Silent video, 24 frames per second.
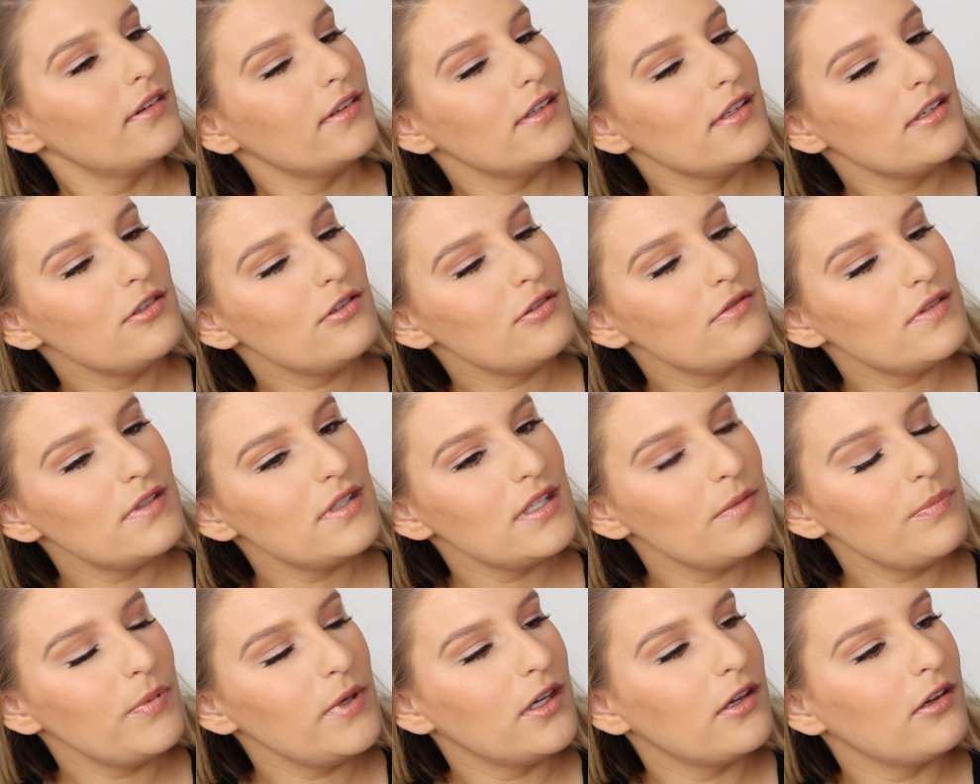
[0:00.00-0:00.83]
Is you
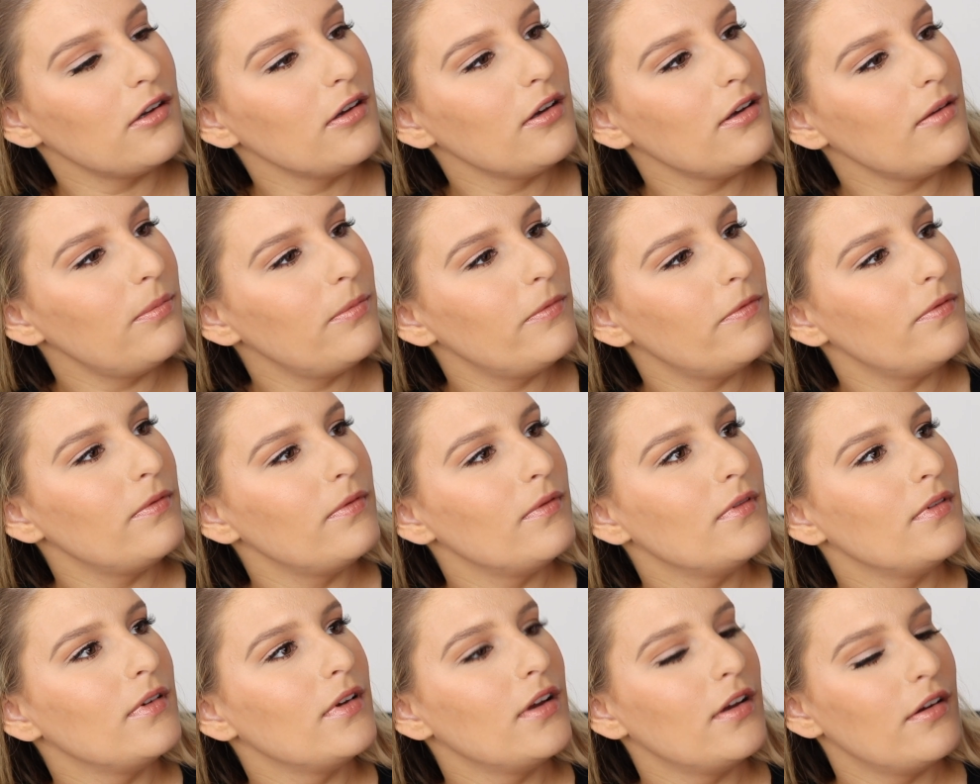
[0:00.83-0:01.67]
sleepy girl?
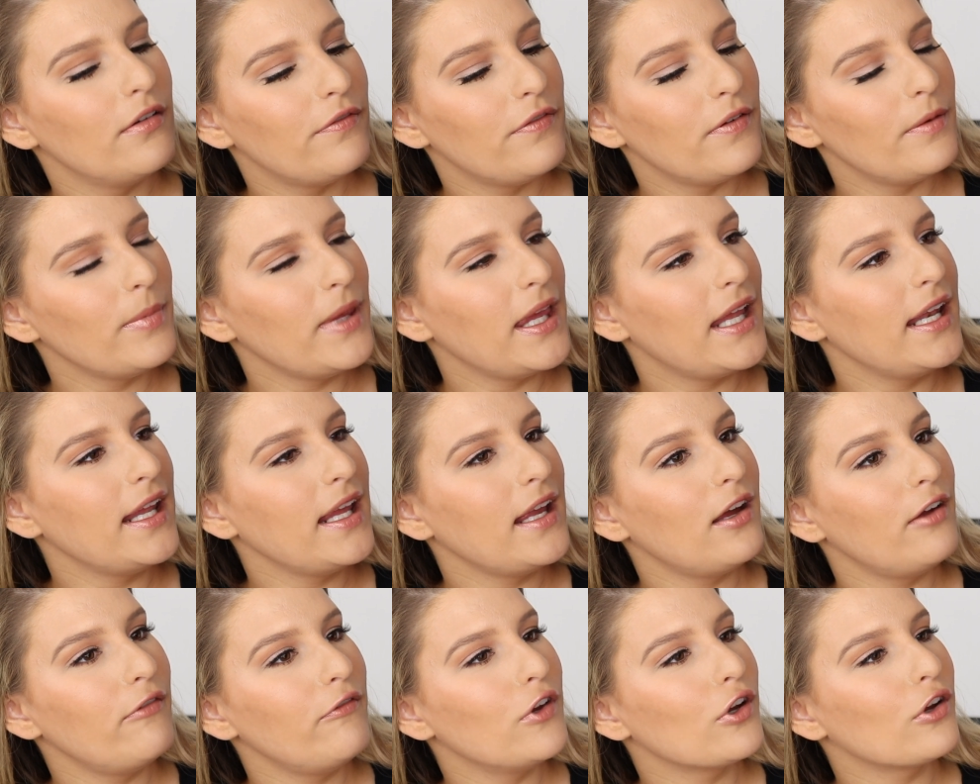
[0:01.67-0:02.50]
From getting
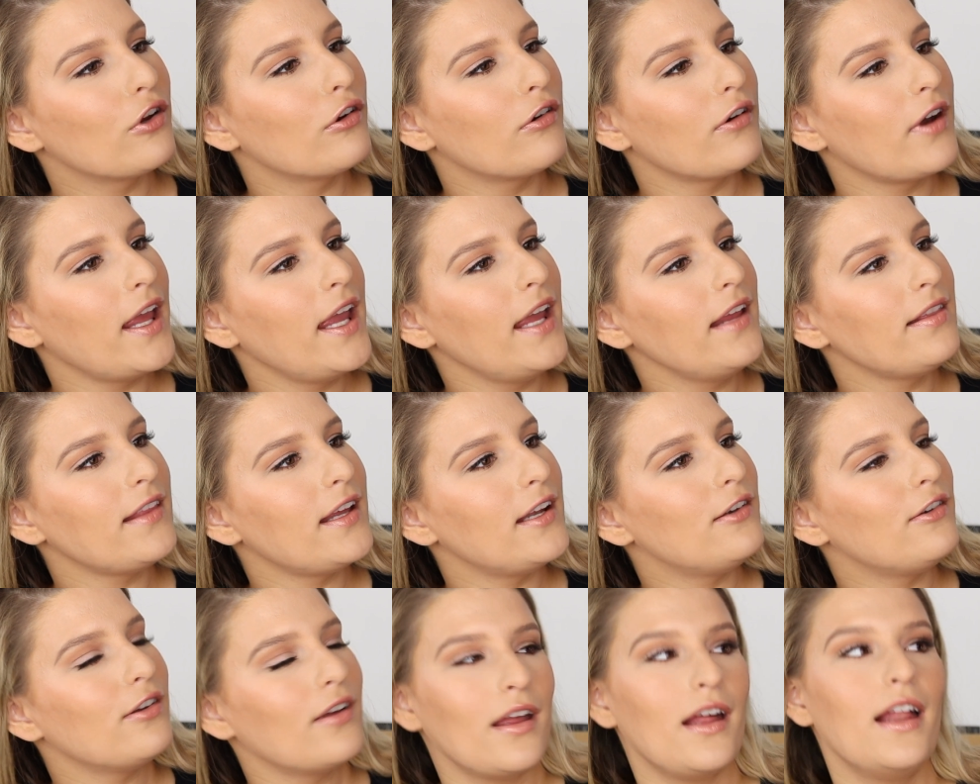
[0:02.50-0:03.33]
out of your crate,
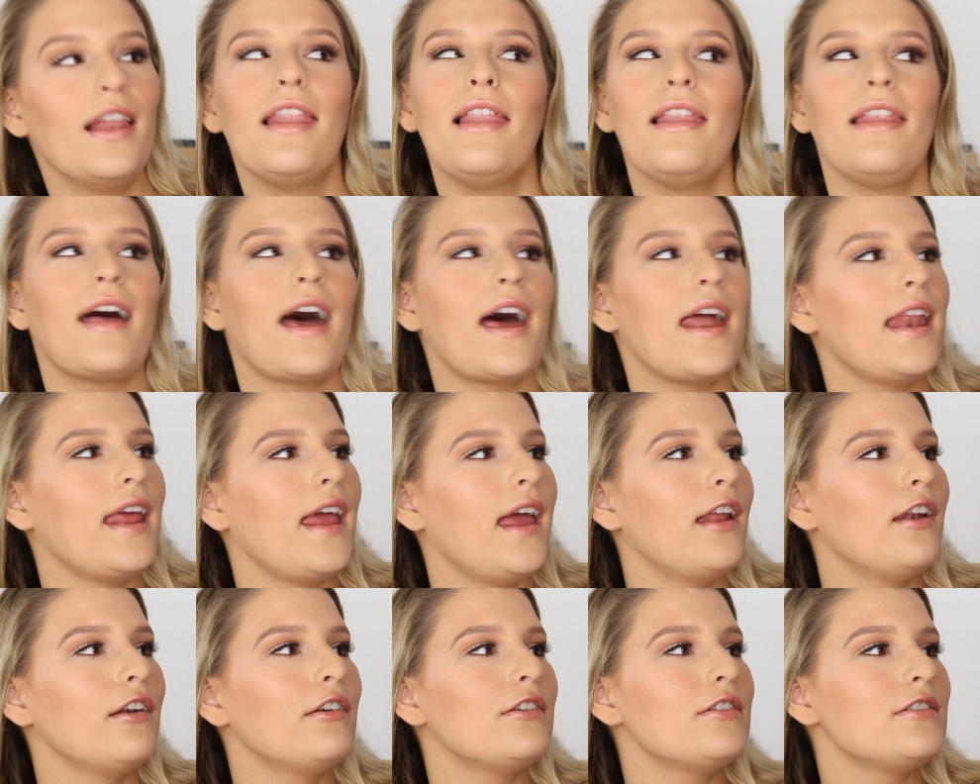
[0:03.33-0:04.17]
that took a lot of
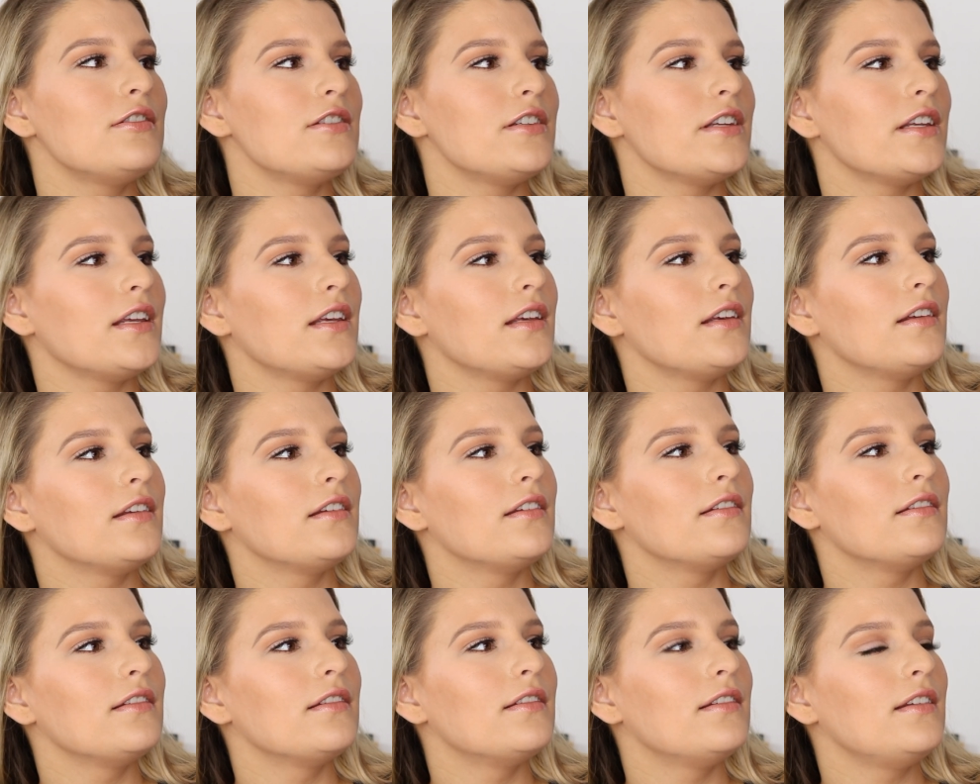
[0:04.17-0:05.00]
energy.
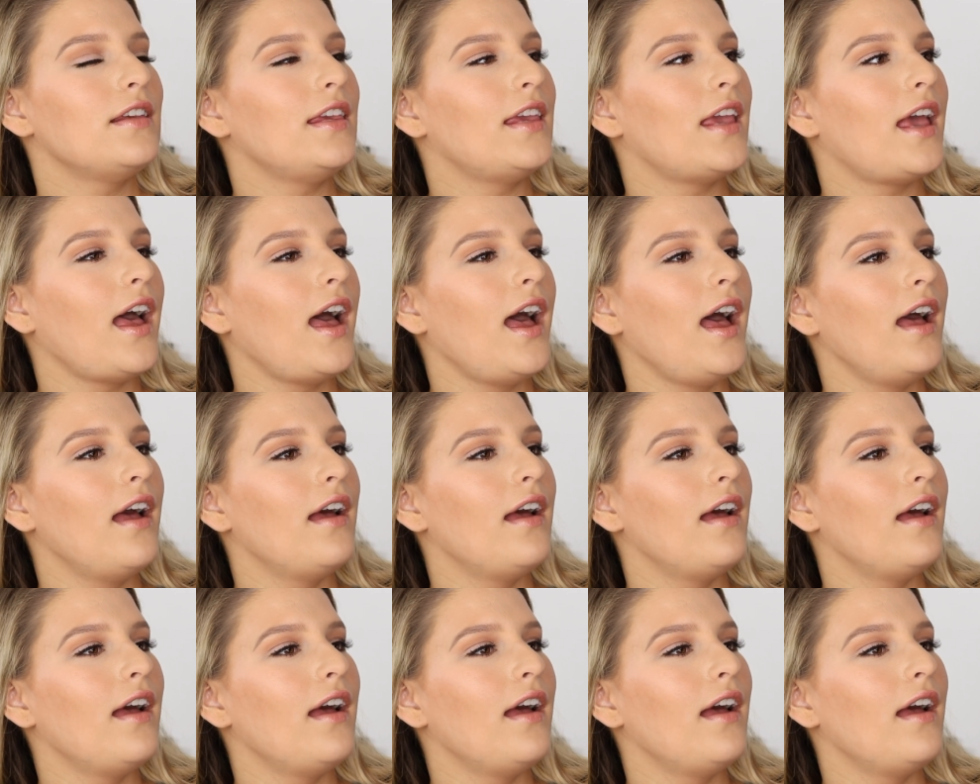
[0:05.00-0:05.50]
Yeah?